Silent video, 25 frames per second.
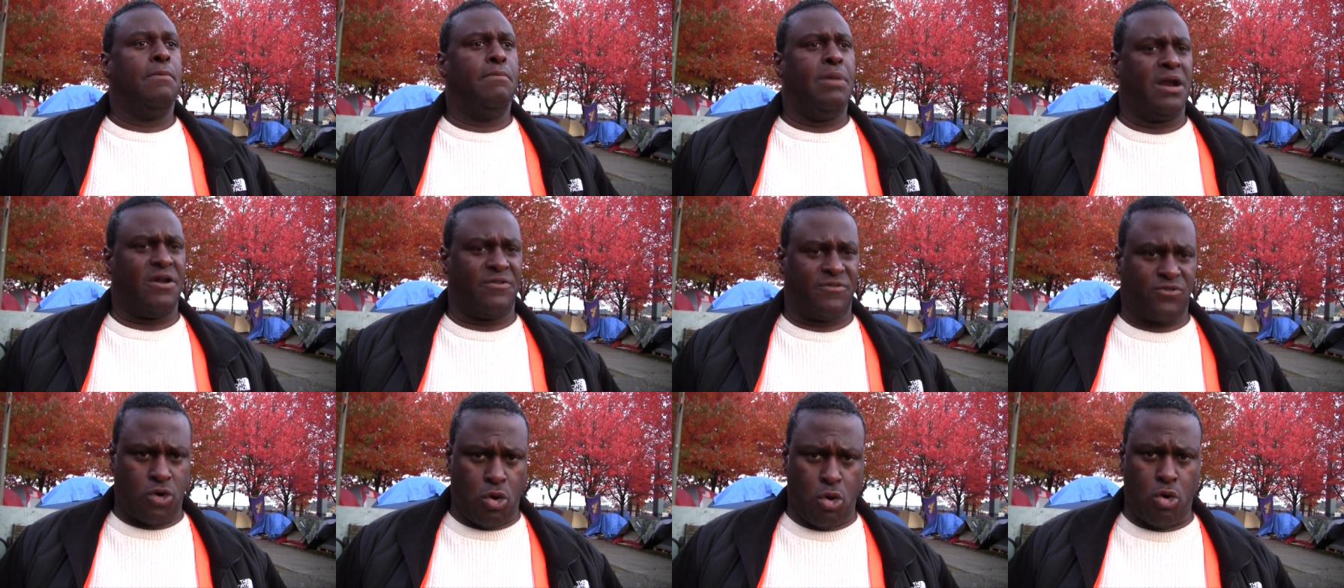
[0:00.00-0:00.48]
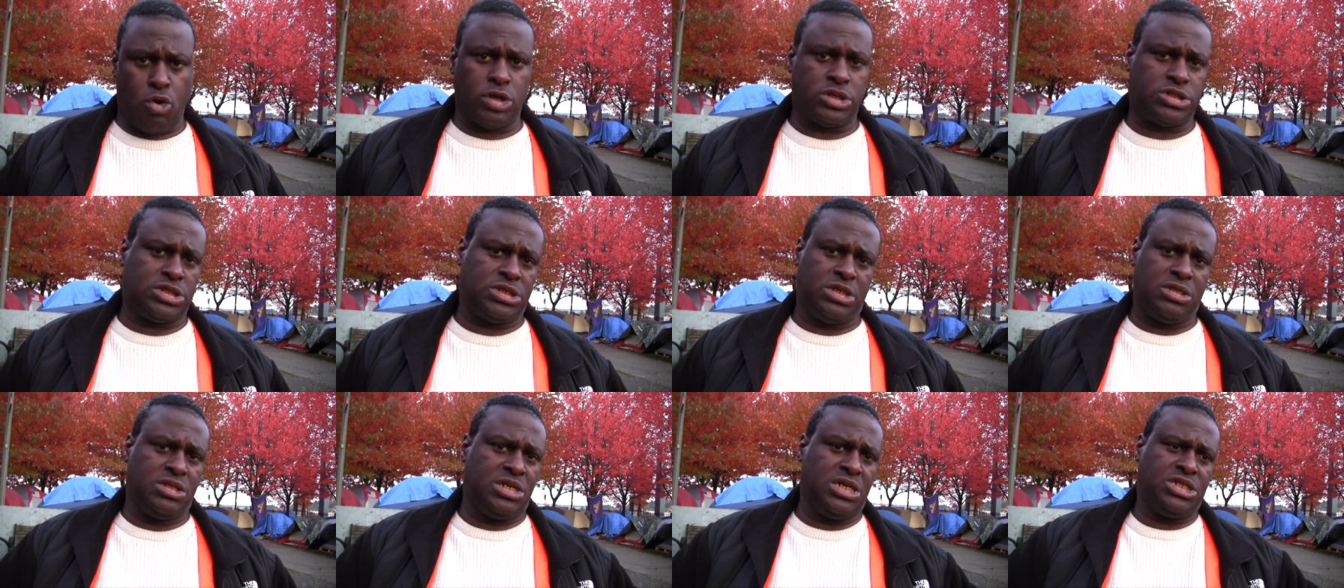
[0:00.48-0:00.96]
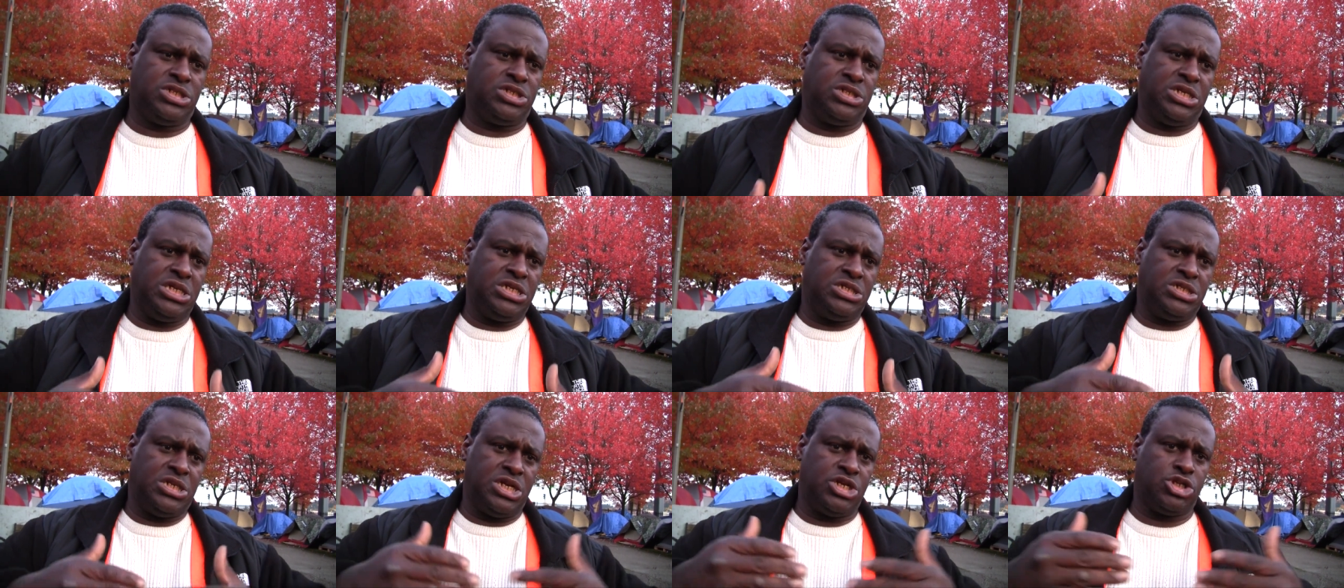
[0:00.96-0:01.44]
But of course, this,
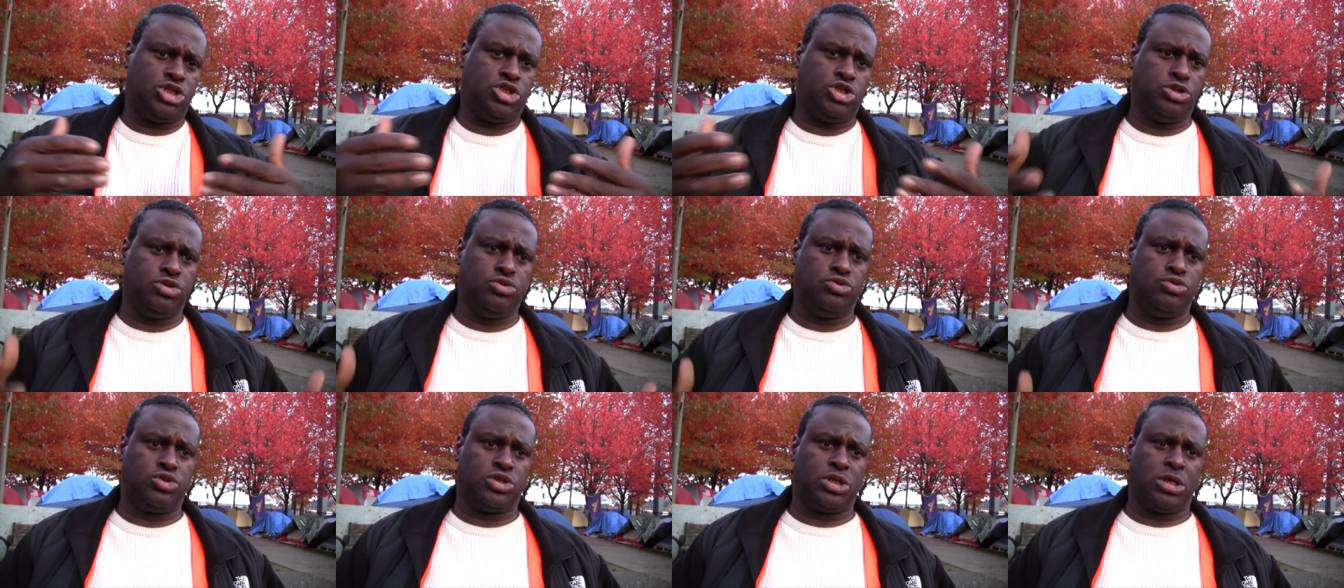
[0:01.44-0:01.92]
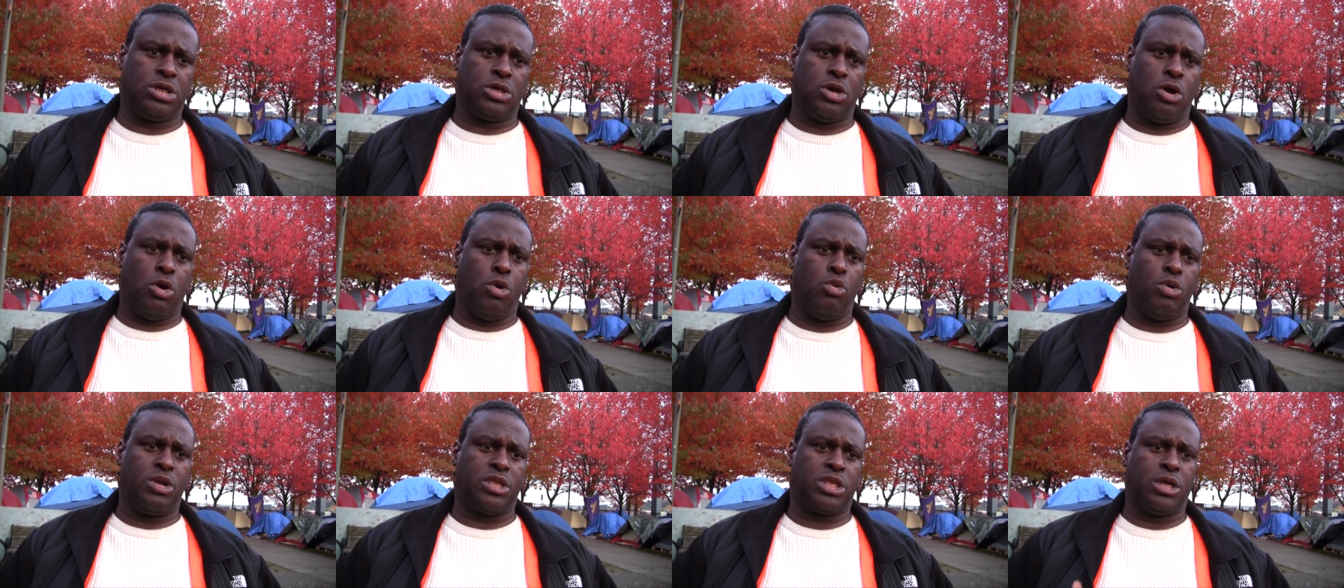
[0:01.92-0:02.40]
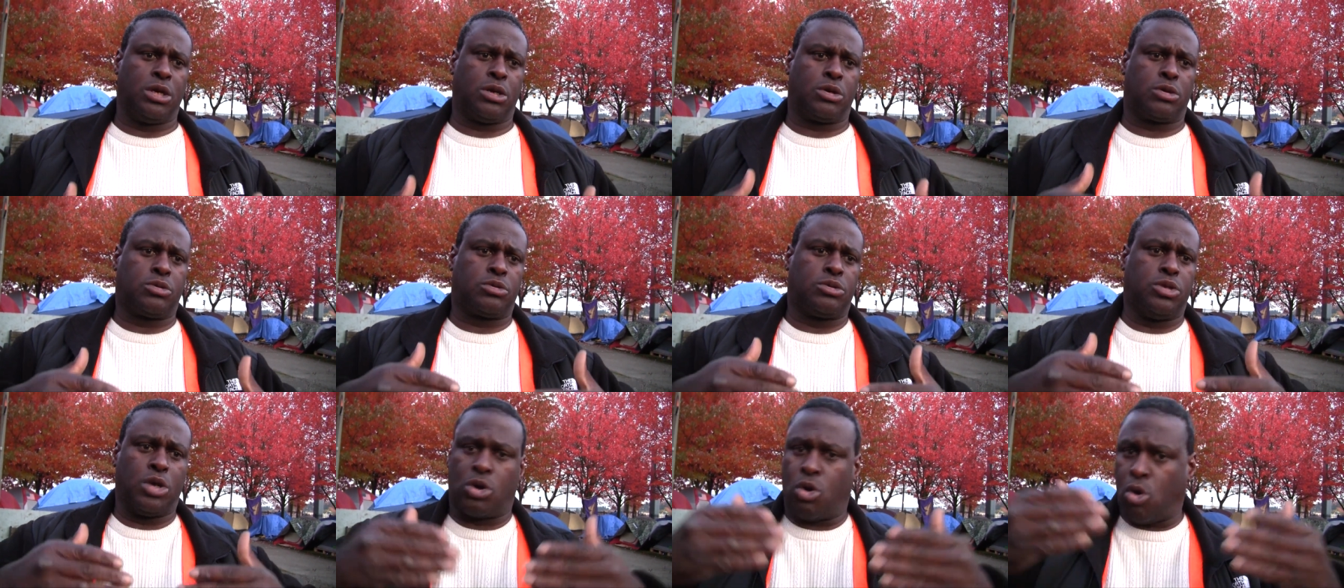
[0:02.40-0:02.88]
these issues go with the,
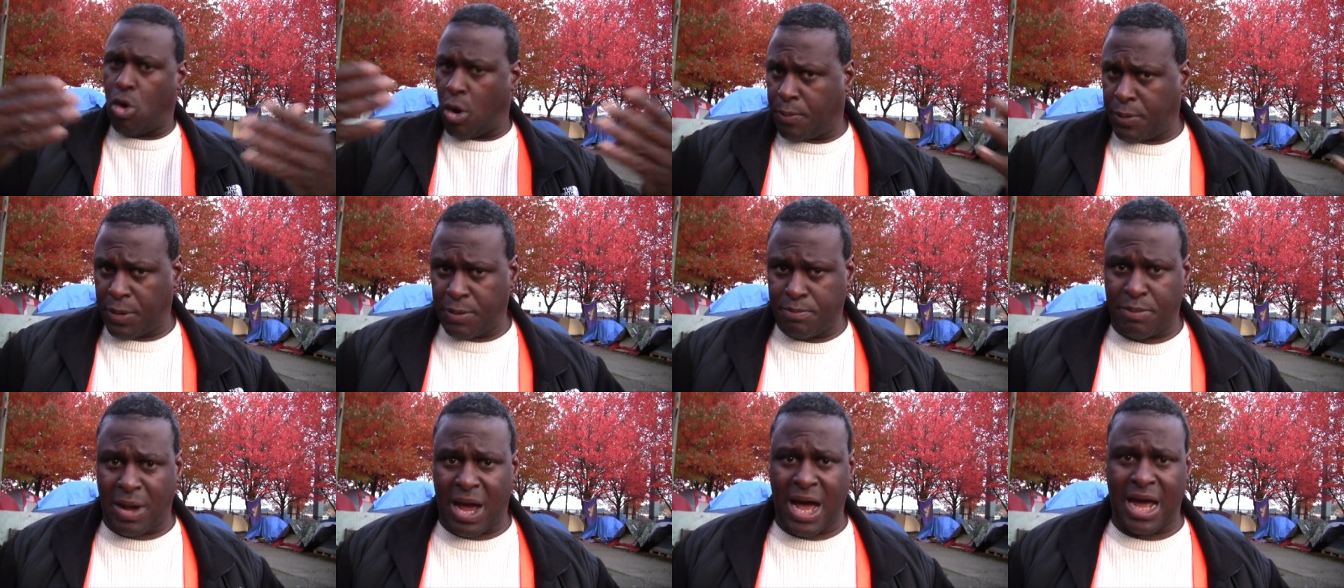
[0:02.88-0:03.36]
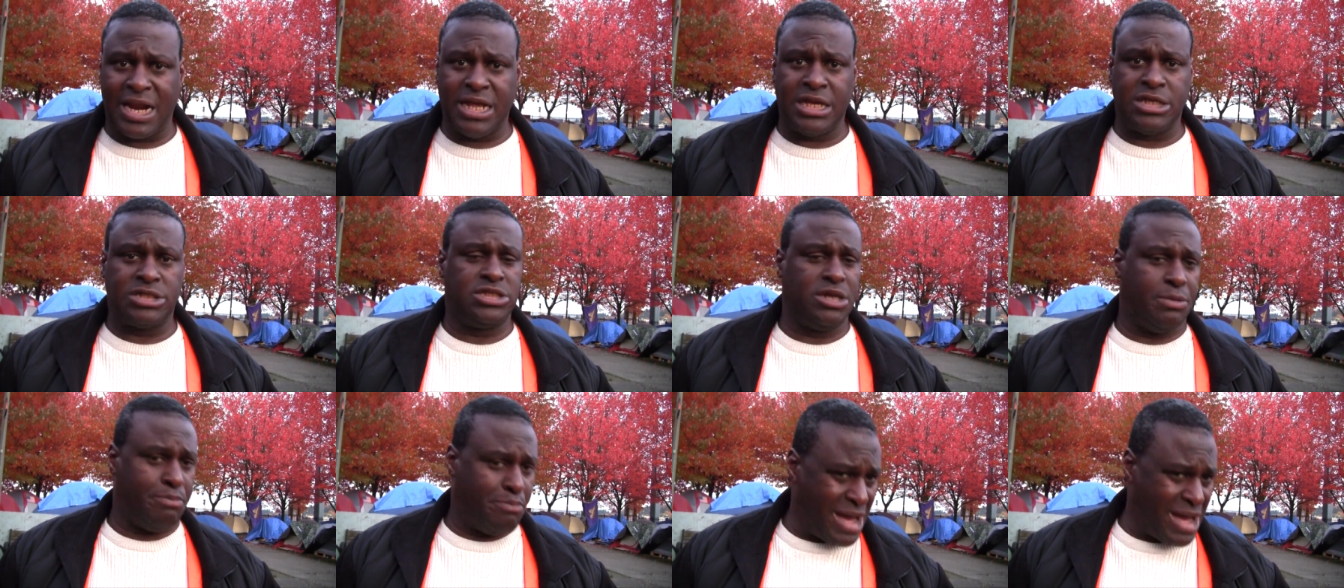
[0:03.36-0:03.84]
the corporate bodies, the